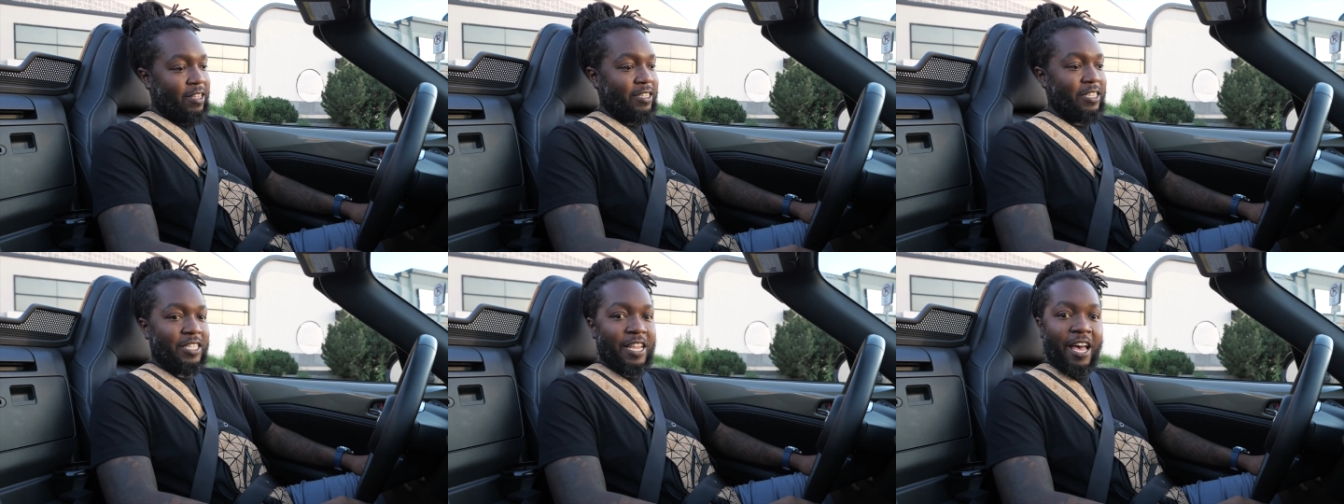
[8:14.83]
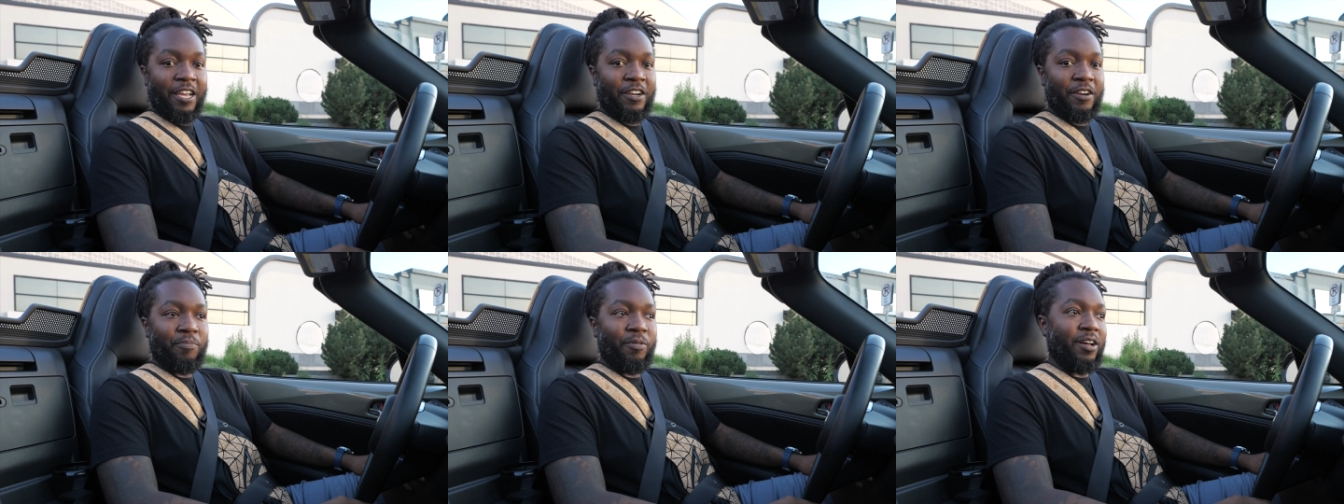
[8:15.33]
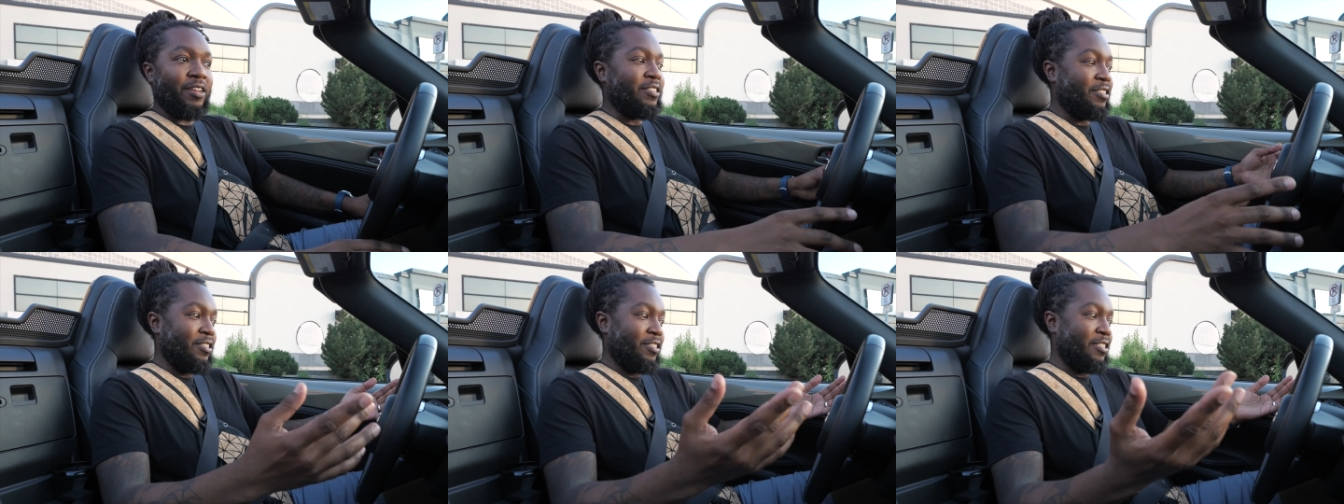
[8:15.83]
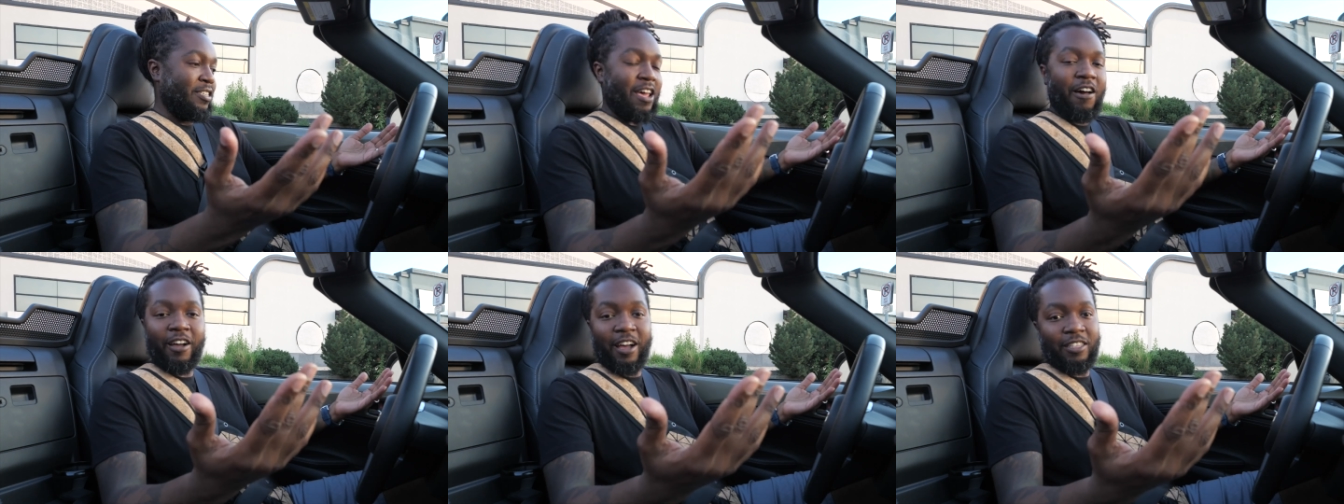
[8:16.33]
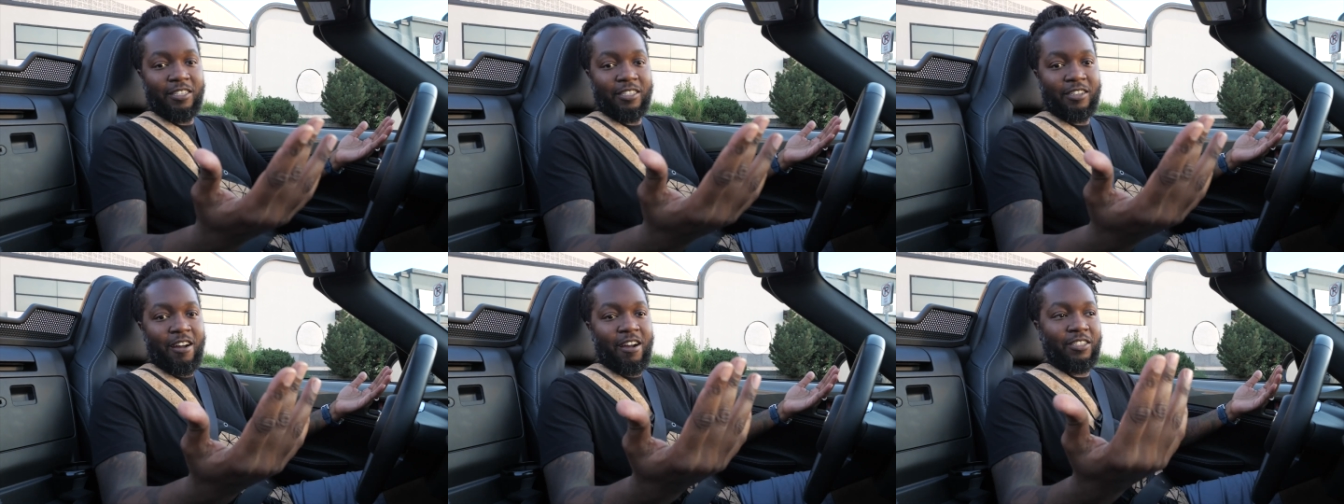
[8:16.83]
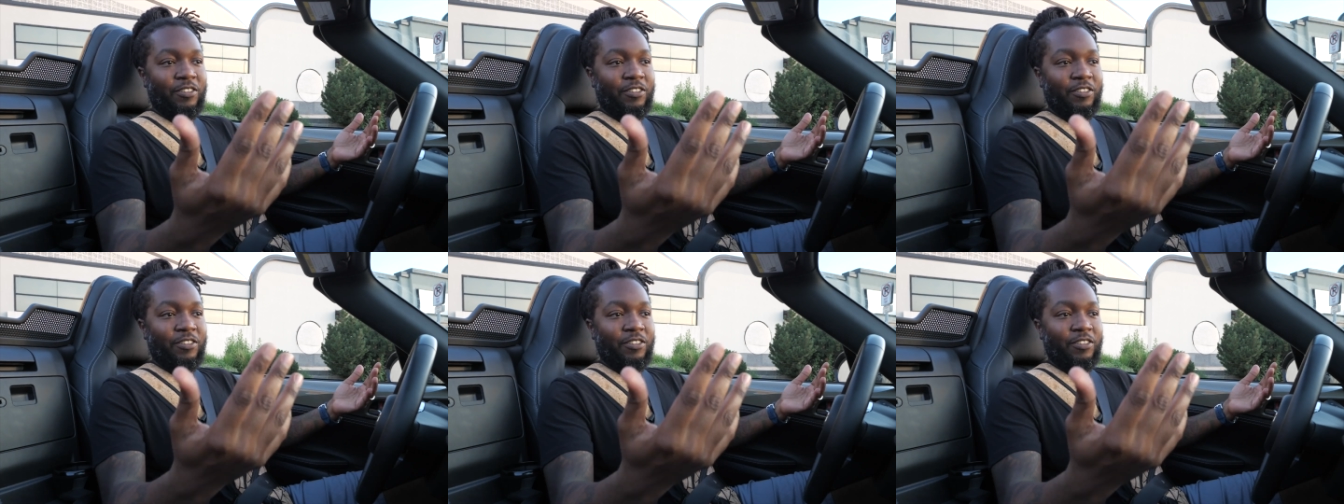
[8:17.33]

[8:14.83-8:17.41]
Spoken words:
he's not here. But now I got this car.